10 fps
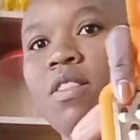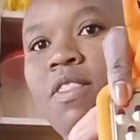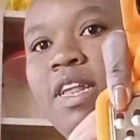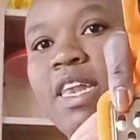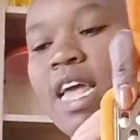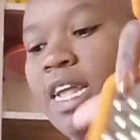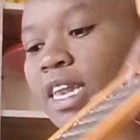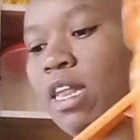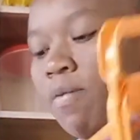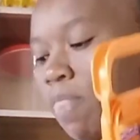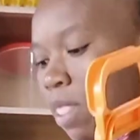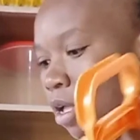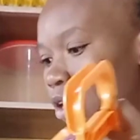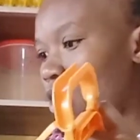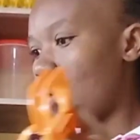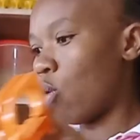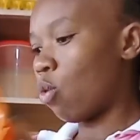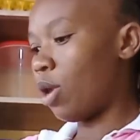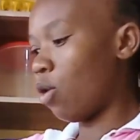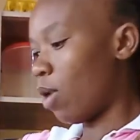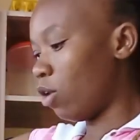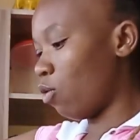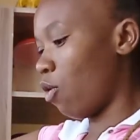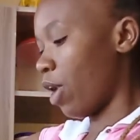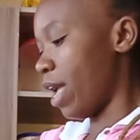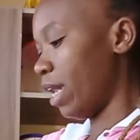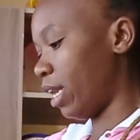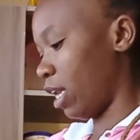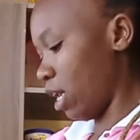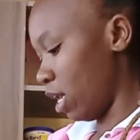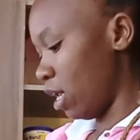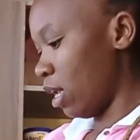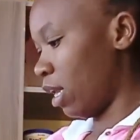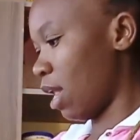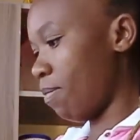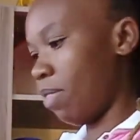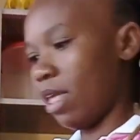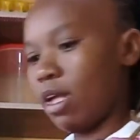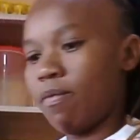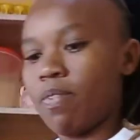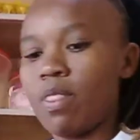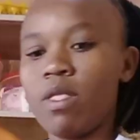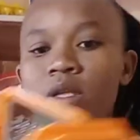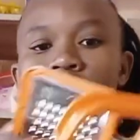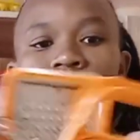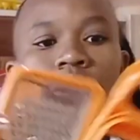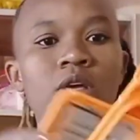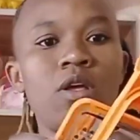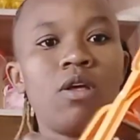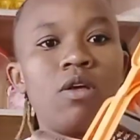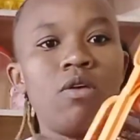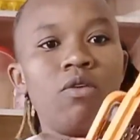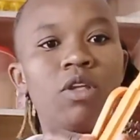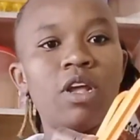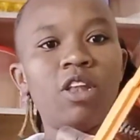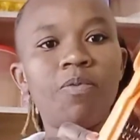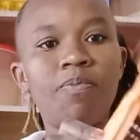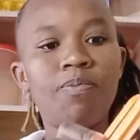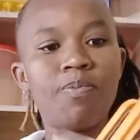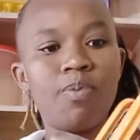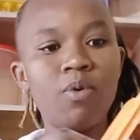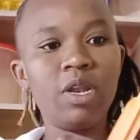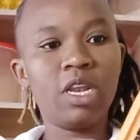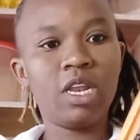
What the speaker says: this size. So when you want to grate something, you just put